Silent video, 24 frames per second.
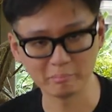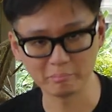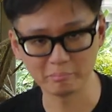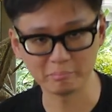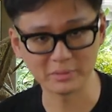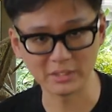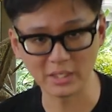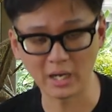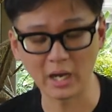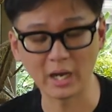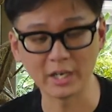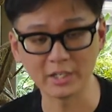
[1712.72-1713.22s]

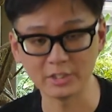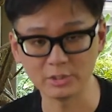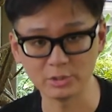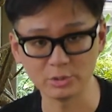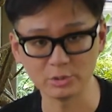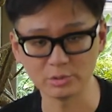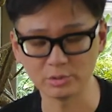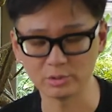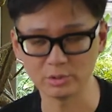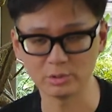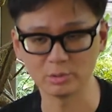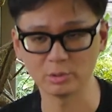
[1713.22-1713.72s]
behind
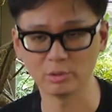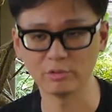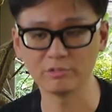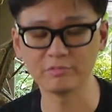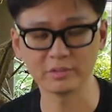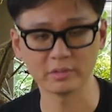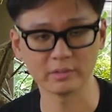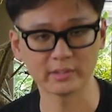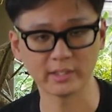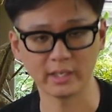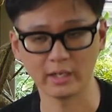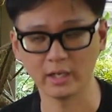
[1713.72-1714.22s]
you. You don't
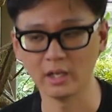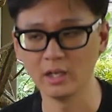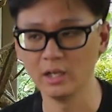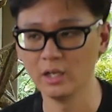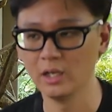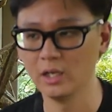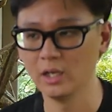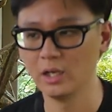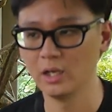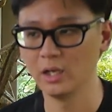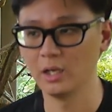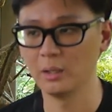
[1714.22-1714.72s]
feel that.
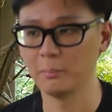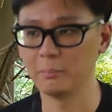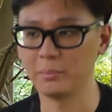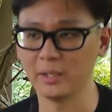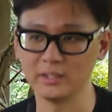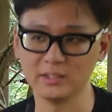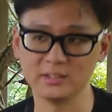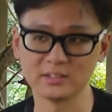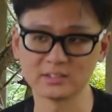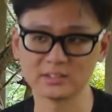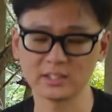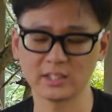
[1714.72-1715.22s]

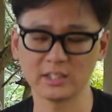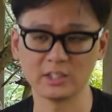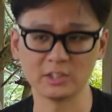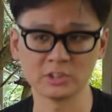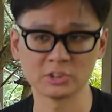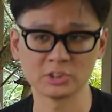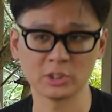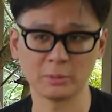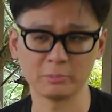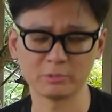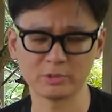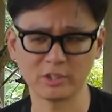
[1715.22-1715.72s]
But in start and
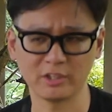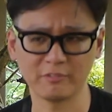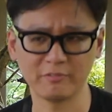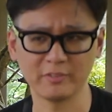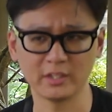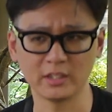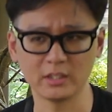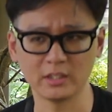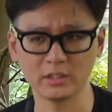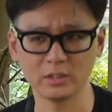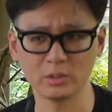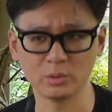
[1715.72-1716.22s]
stop
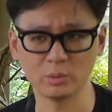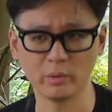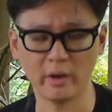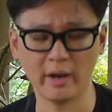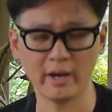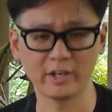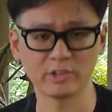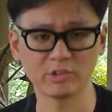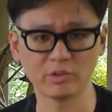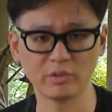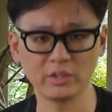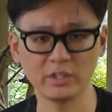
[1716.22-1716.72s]
traffic, you
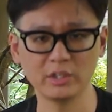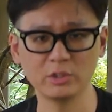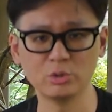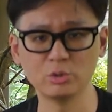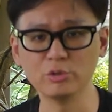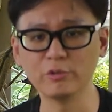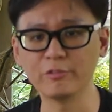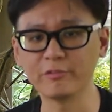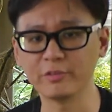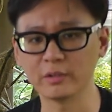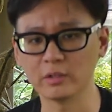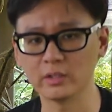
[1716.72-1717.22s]
actually
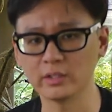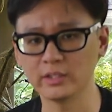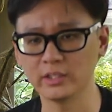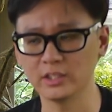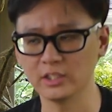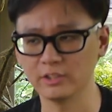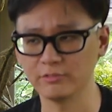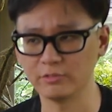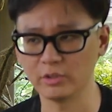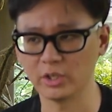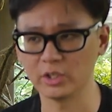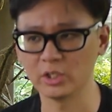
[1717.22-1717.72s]
do feel it
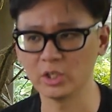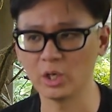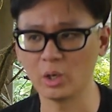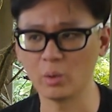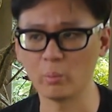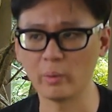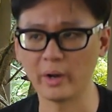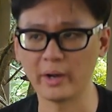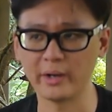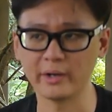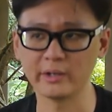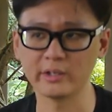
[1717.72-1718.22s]
if you're not
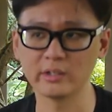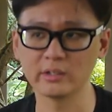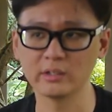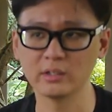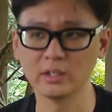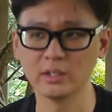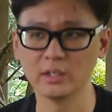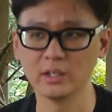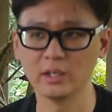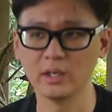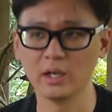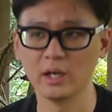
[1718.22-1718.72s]
wearing
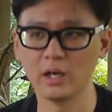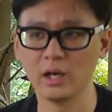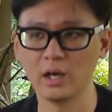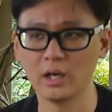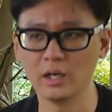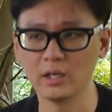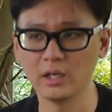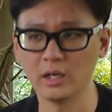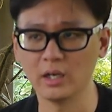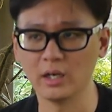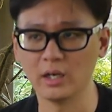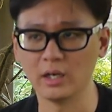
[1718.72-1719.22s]

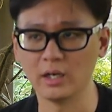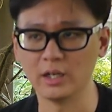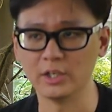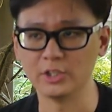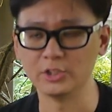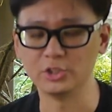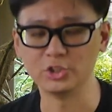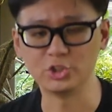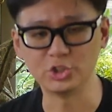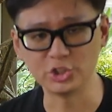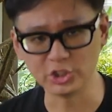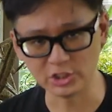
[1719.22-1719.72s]

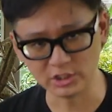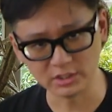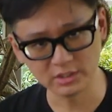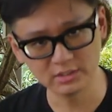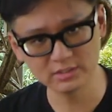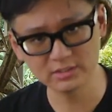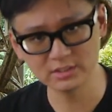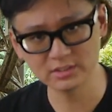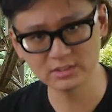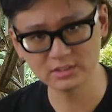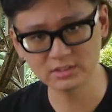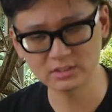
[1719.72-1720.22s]

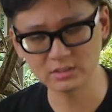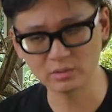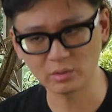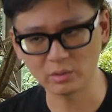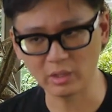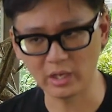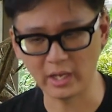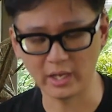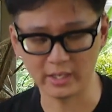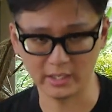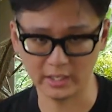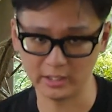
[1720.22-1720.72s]
jeans.
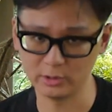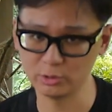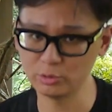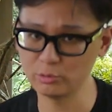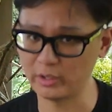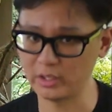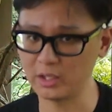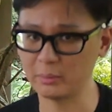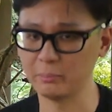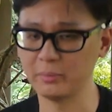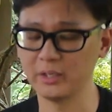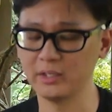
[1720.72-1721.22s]
And I do
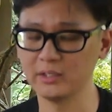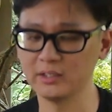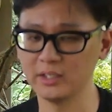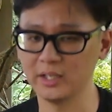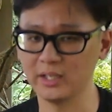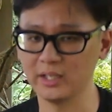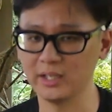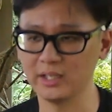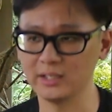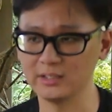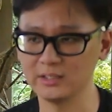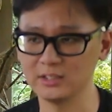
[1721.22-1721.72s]
recommend
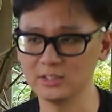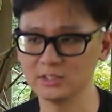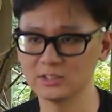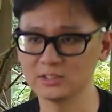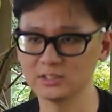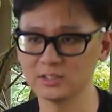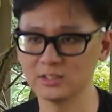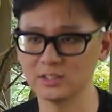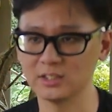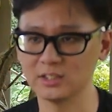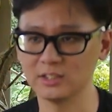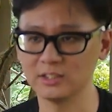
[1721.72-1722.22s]
that at
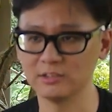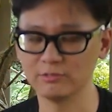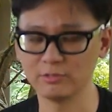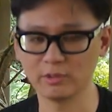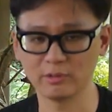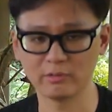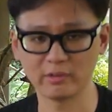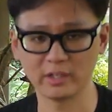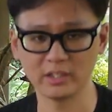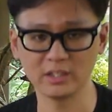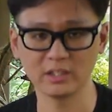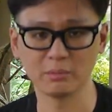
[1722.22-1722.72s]
least if
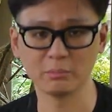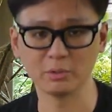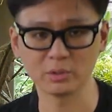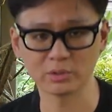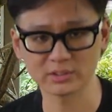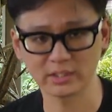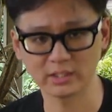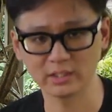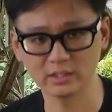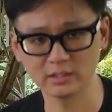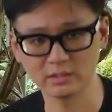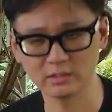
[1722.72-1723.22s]
you're riding a
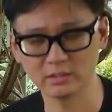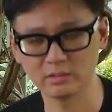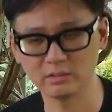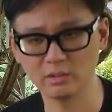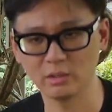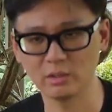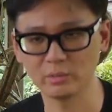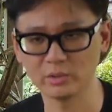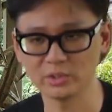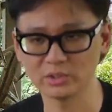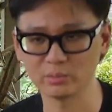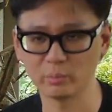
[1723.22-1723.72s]
motorcycle,
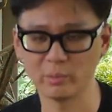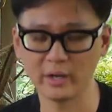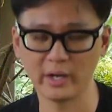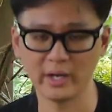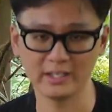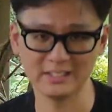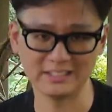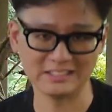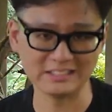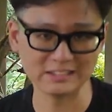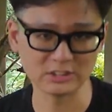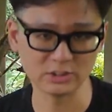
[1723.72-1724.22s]
always wear
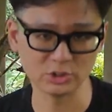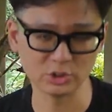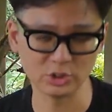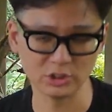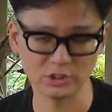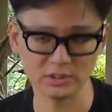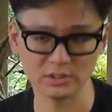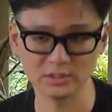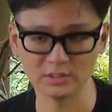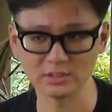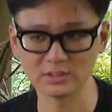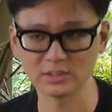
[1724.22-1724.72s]
at least
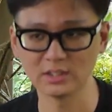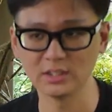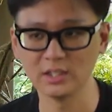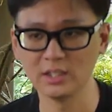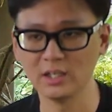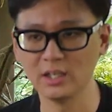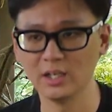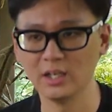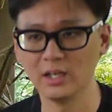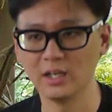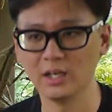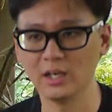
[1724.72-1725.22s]
jeans.
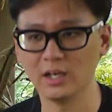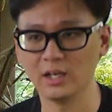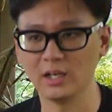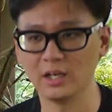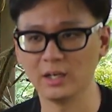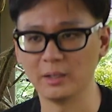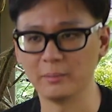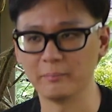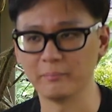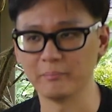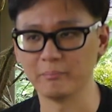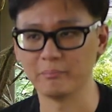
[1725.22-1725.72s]

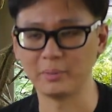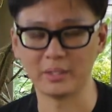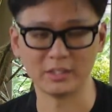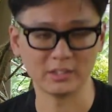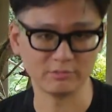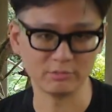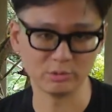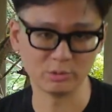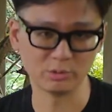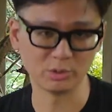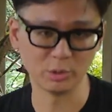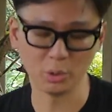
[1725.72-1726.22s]
But
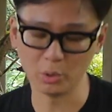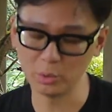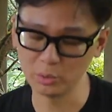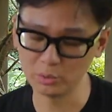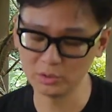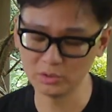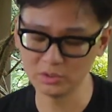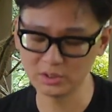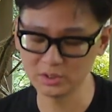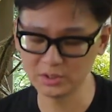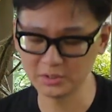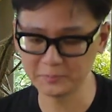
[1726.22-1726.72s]
if you
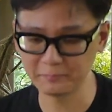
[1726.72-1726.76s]
don't,